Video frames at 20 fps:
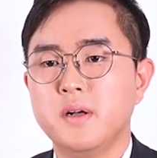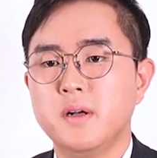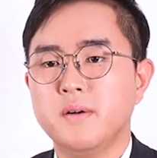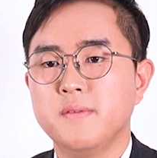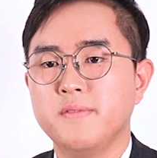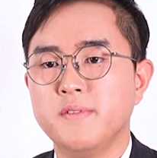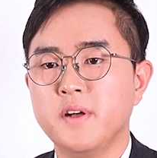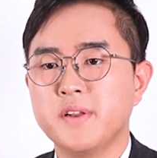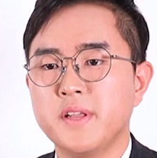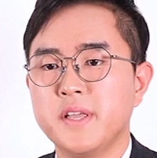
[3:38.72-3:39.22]

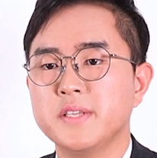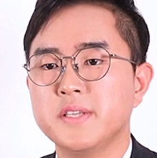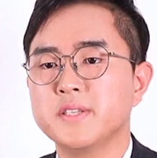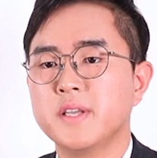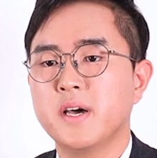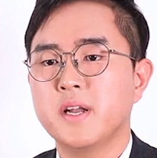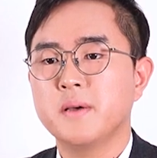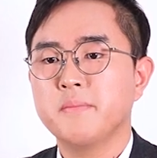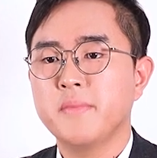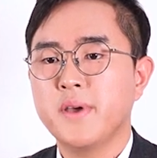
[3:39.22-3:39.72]
Flooding is
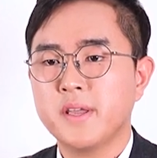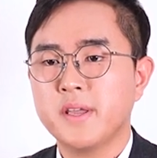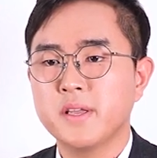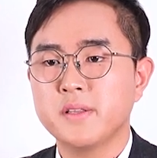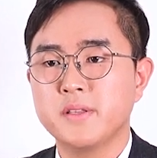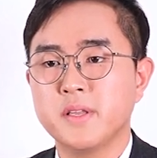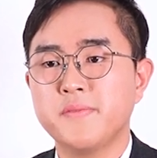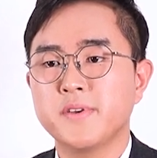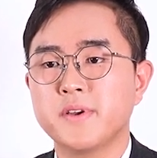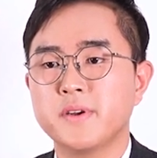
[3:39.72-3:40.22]
going to make it
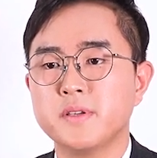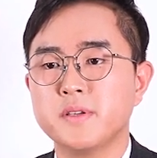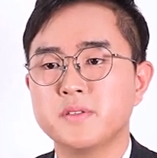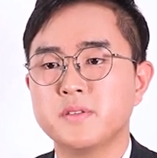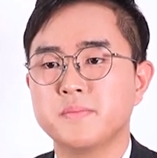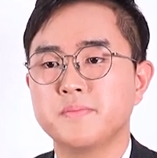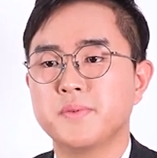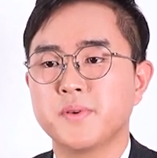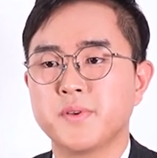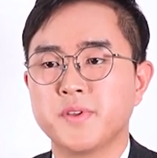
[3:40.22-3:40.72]
difficult
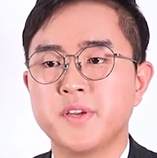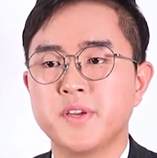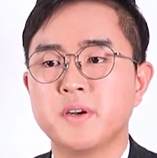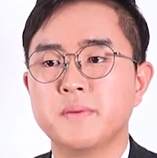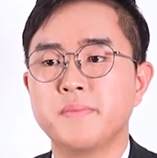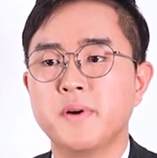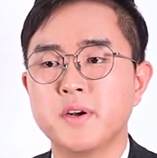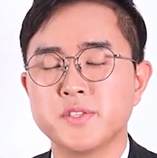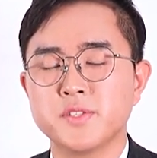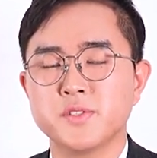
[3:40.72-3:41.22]
to procure
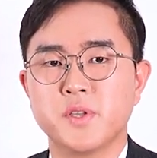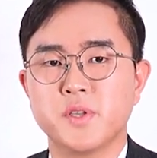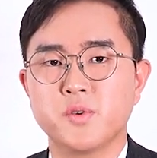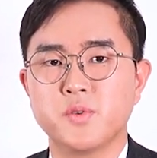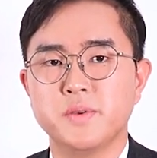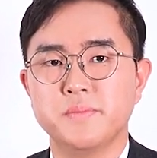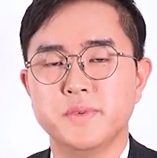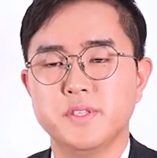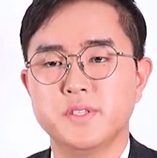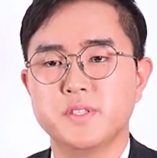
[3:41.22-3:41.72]
personal
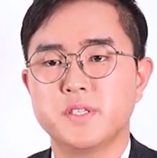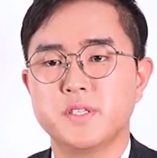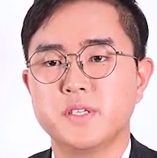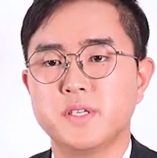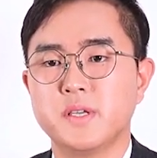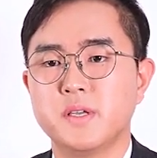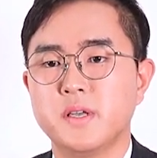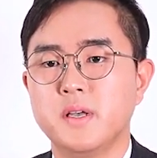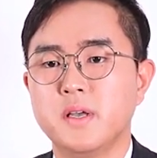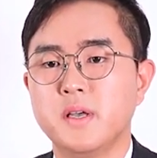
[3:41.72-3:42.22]
equipment.
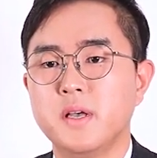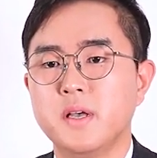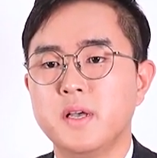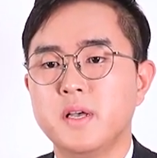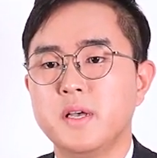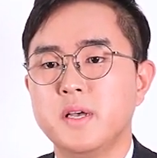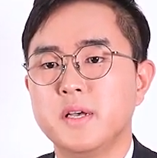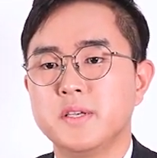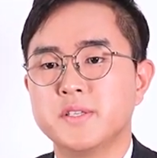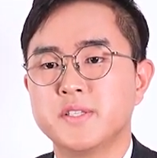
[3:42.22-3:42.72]

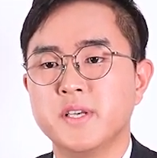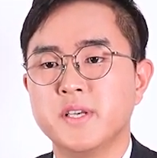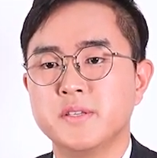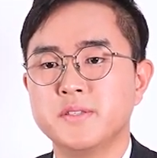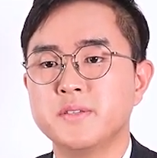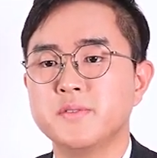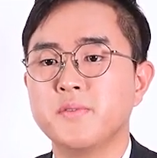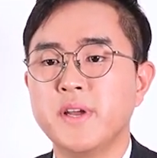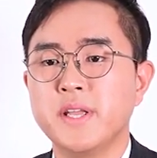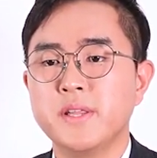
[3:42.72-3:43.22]

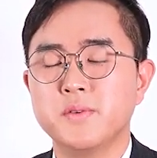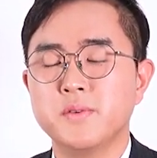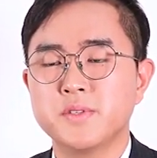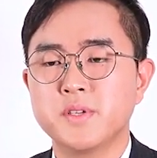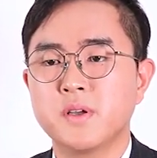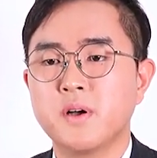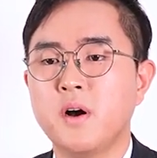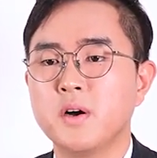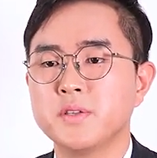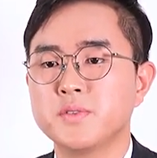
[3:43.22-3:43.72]
Sudden rain
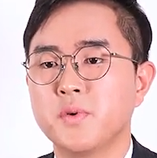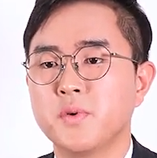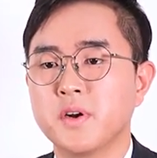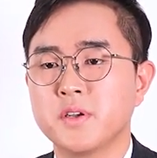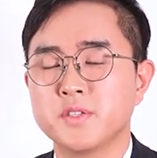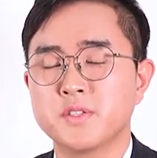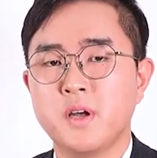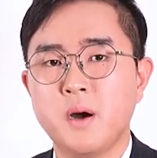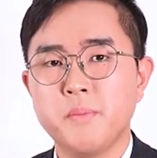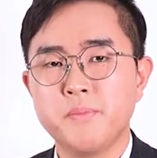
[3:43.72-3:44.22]
would cause
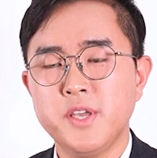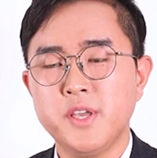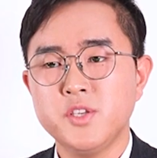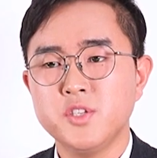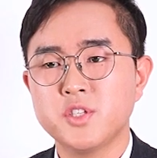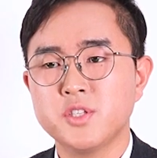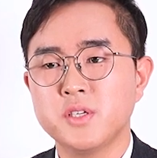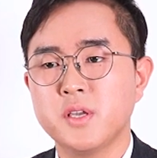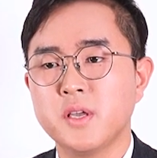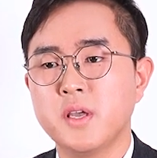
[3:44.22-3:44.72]
work
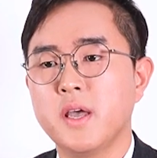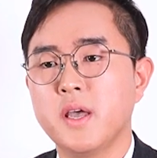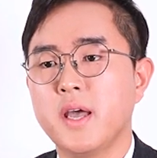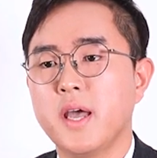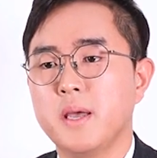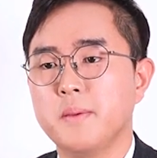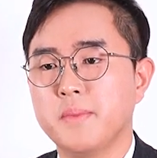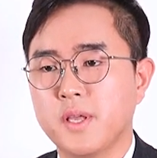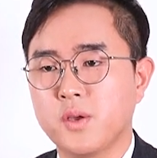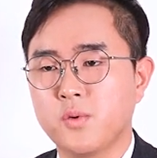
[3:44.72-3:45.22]
stoppage
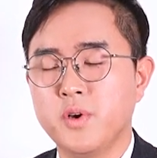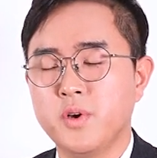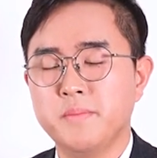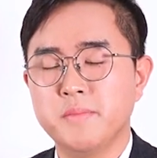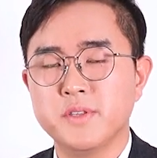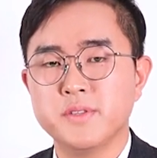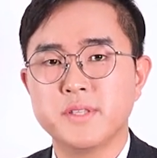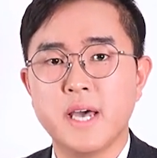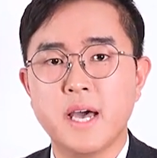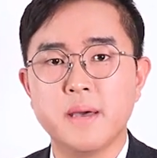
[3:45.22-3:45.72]
and
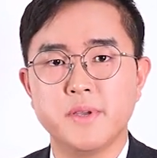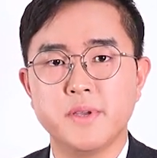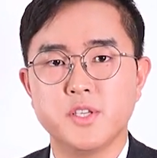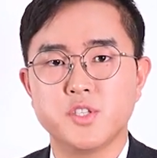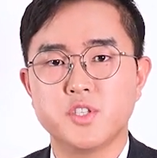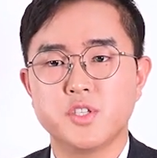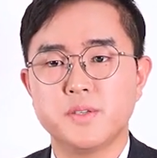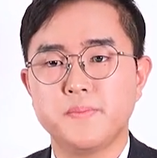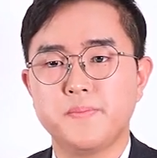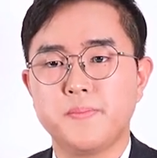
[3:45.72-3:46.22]
equipment
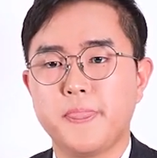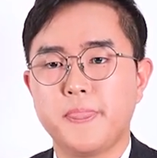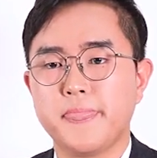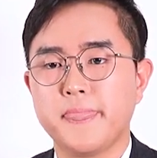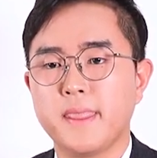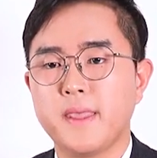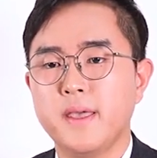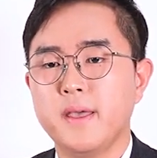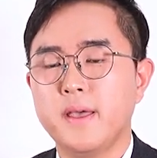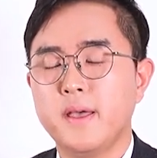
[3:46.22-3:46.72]
damage.
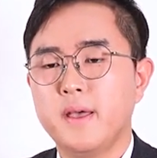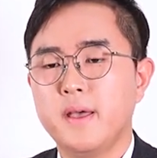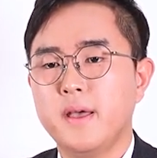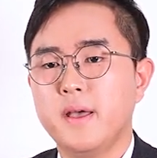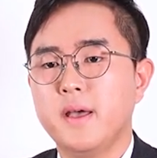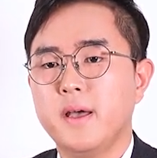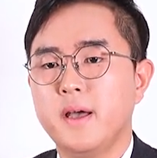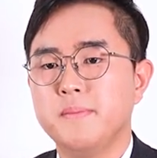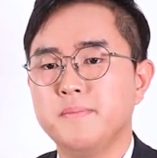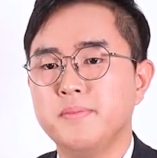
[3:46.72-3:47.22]

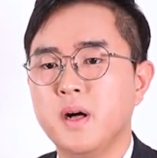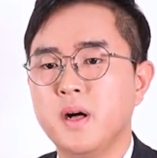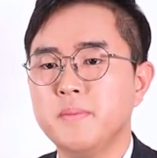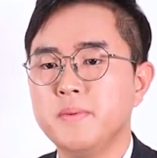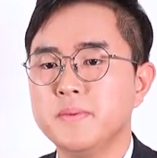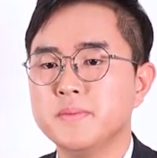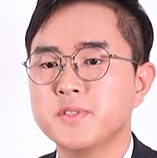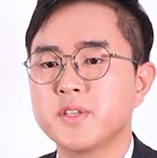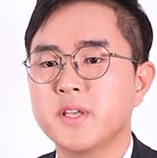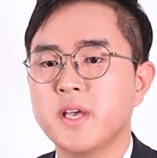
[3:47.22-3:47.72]
And
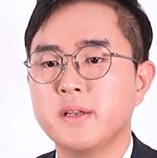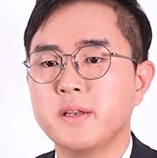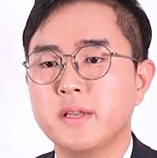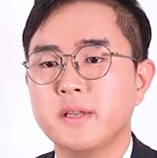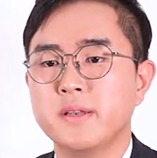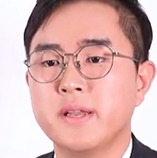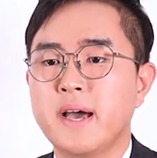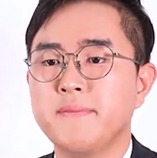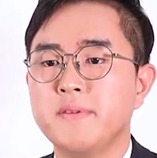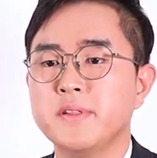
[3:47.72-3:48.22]
problems can
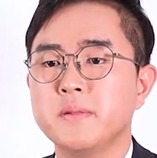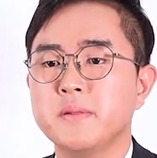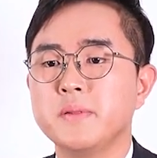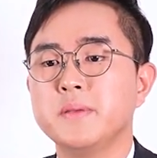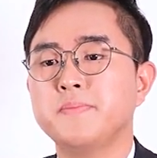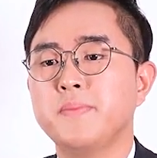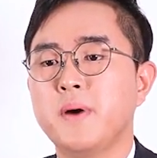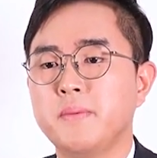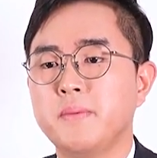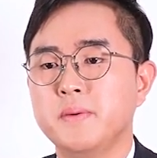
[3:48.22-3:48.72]
inevitably
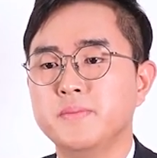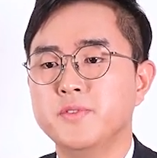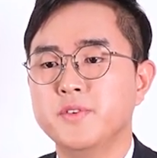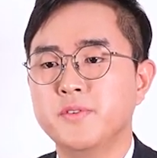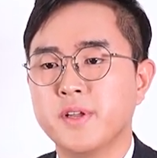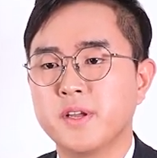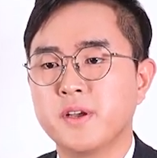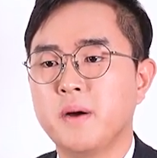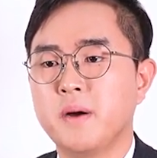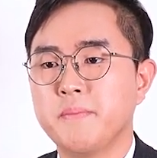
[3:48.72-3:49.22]
pop up
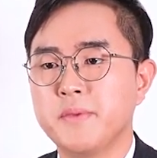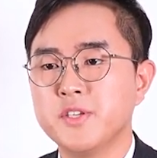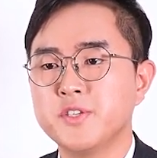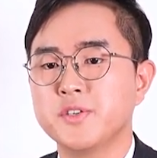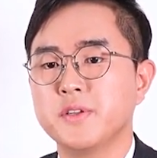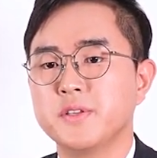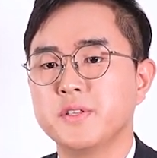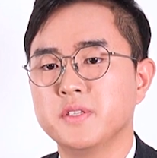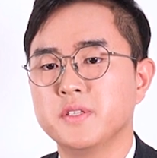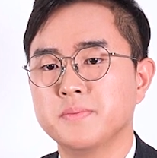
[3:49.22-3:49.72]
during
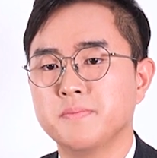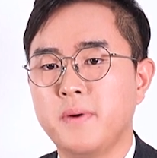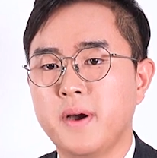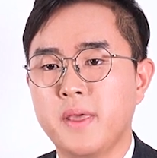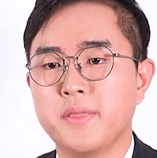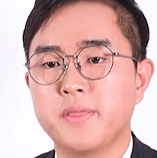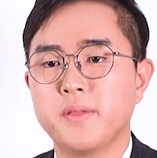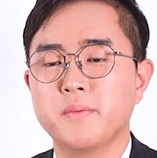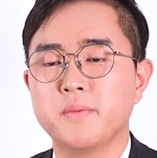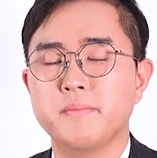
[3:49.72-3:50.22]
commissioning
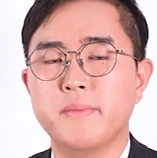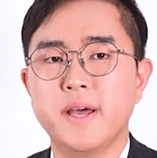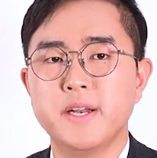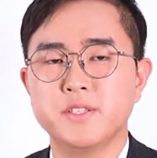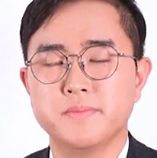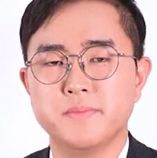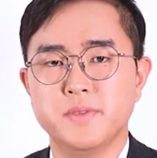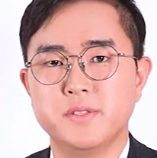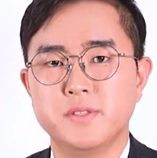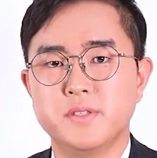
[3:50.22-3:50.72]
despite thorough
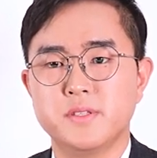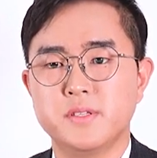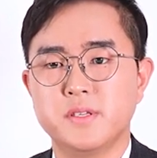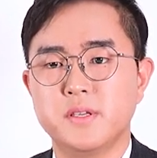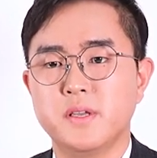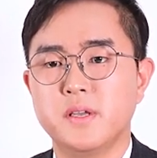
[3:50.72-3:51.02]
management.